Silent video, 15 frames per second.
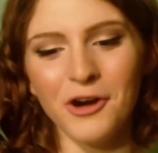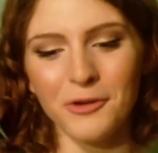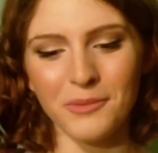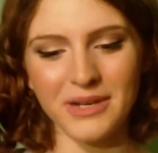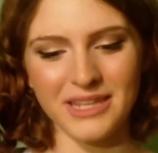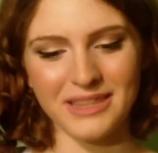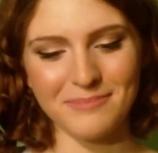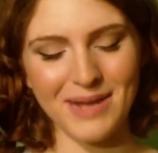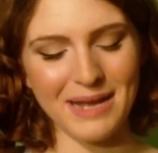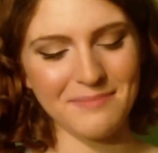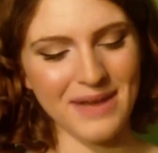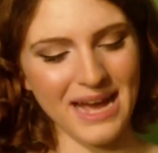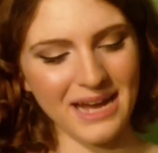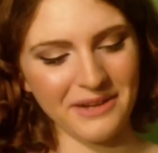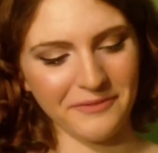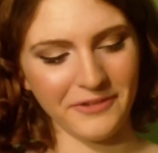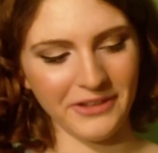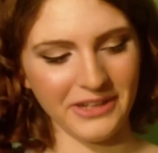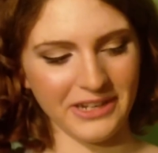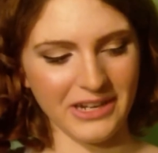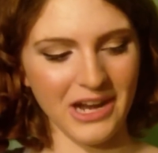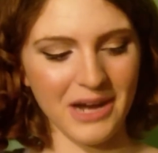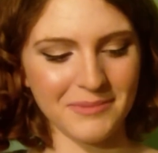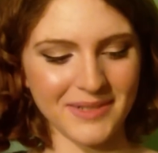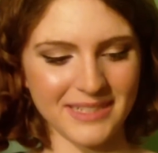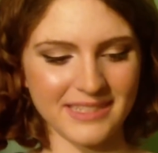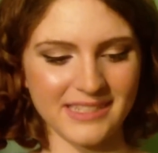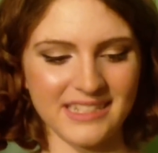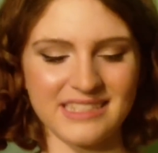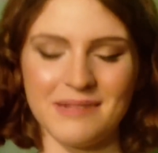with my bag full of
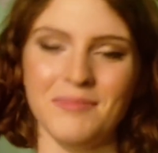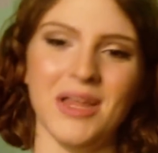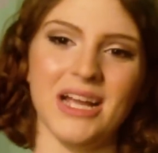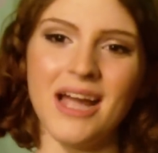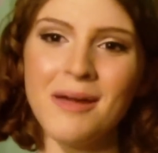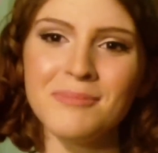comics, because I'm like,